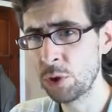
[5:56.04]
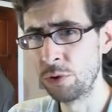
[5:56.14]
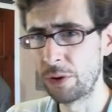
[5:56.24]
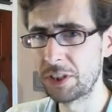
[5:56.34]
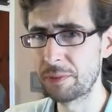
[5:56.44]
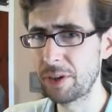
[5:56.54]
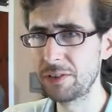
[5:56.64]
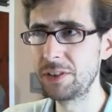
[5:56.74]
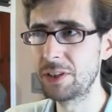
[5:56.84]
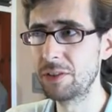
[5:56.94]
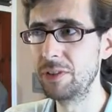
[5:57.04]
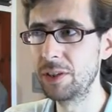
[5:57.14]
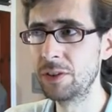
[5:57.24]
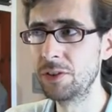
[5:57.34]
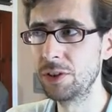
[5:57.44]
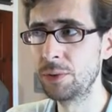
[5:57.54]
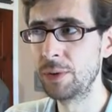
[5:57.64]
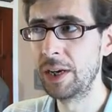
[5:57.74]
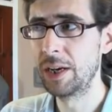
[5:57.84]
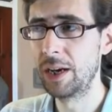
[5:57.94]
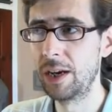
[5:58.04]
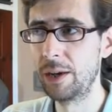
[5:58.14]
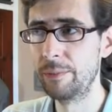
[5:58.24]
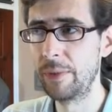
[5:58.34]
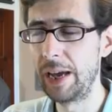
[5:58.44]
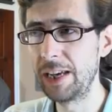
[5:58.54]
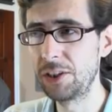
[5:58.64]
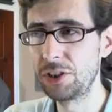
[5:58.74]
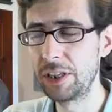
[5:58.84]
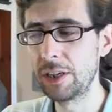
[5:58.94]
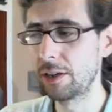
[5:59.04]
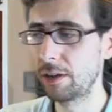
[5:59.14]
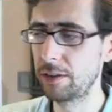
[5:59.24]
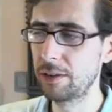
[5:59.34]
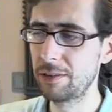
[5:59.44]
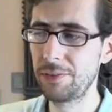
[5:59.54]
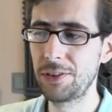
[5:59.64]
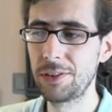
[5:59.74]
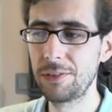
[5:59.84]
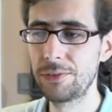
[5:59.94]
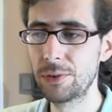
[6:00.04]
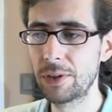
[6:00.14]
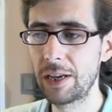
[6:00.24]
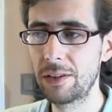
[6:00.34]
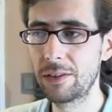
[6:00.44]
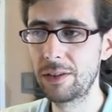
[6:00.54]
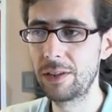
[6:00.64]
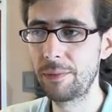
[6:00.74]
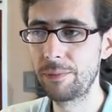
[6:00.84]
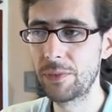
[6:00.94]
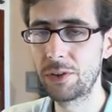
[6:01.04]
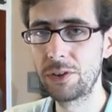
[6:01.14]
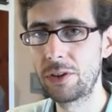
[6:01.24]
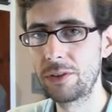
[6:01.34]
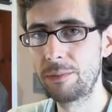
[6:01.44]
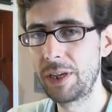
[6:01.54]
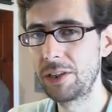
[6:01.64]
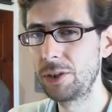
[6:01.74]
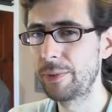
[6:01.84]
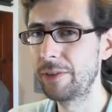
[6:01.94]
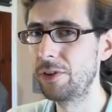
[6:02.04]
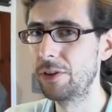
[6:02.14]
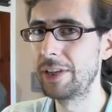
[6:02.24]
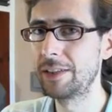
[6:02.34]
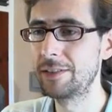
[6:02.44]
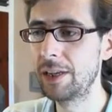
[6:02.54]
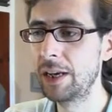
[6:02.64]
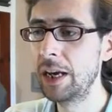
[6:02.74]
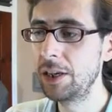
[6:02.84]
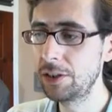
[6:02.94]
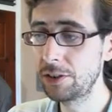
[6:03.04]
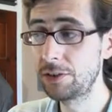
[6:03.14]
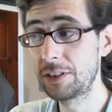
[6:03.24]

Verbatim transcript: Although I suppose you can you can do um, HD. I don't I don't know if you can do 4K on um, on on PeerTube. I've not tested it. You can do